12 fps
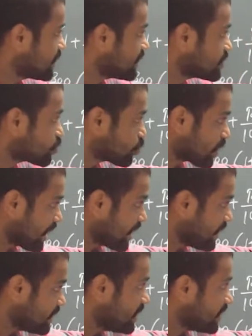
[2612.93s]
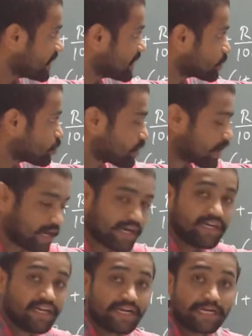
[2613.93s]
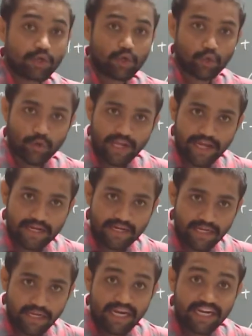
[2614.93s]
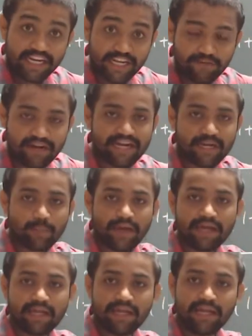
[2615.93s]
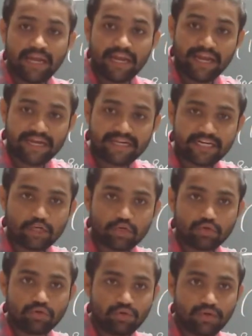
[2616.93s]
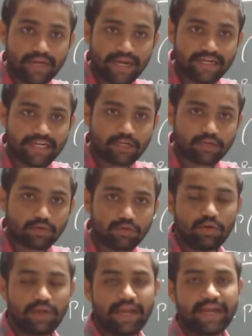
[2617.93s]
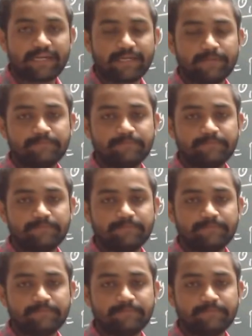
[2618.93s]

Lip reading: into 9 into 9 into 9 divided by 8 into 8 into 8.